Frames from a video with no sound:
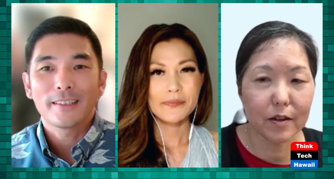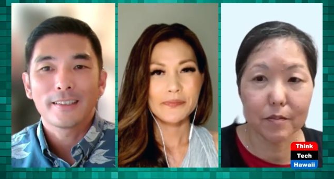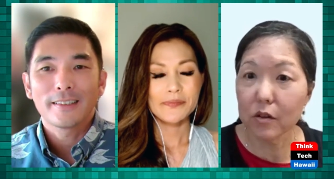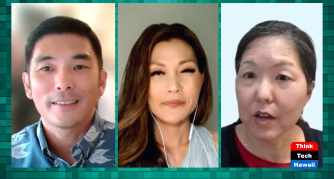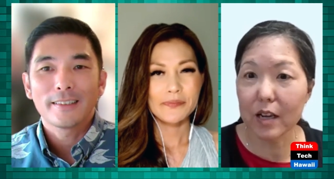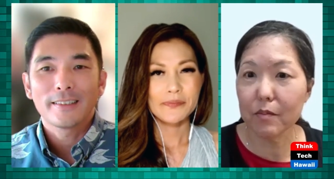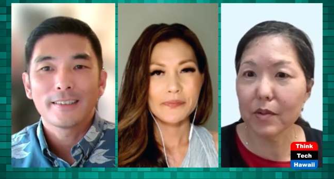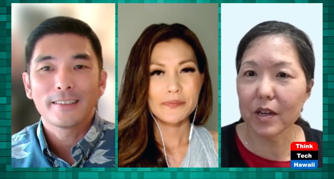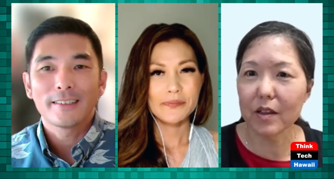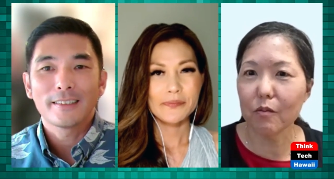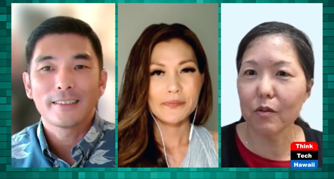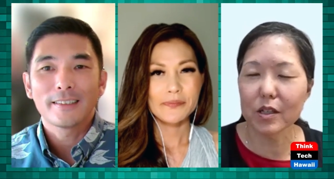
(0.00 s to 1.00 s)
Speaker 1: um, you know,
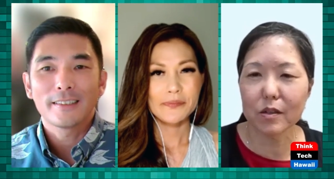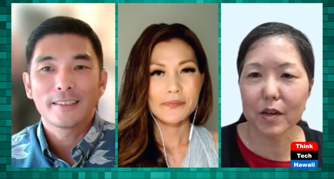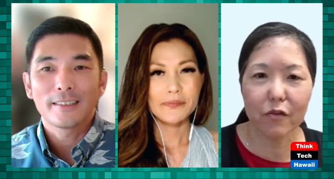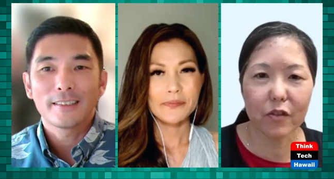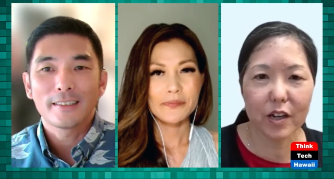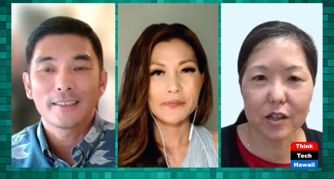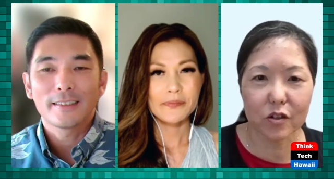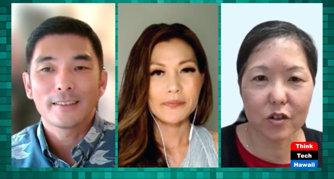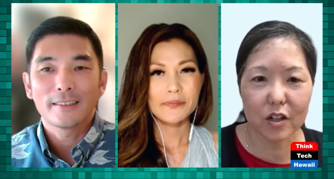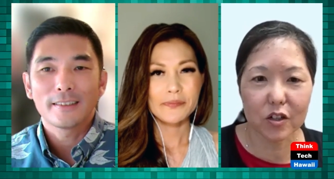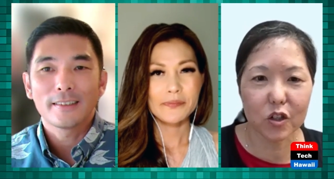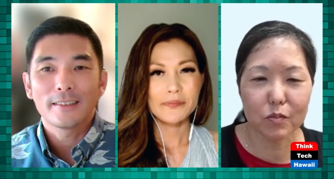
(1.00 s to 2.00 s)
anybody that wants to make a
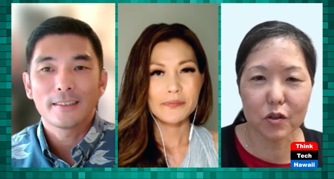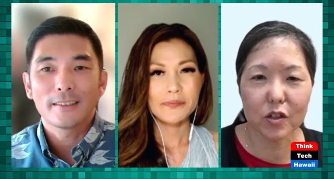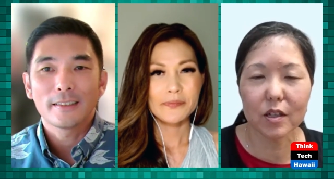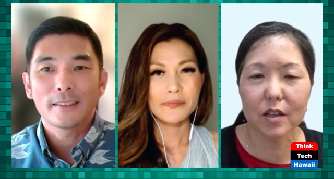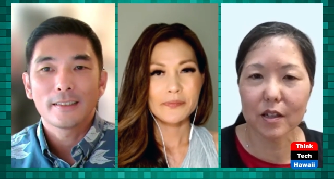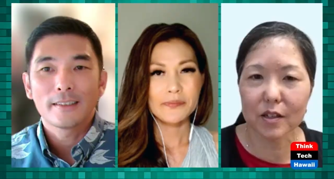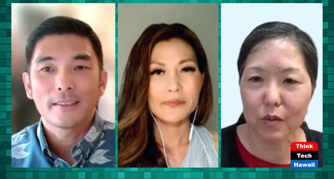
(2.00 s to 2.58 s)
financial contribution,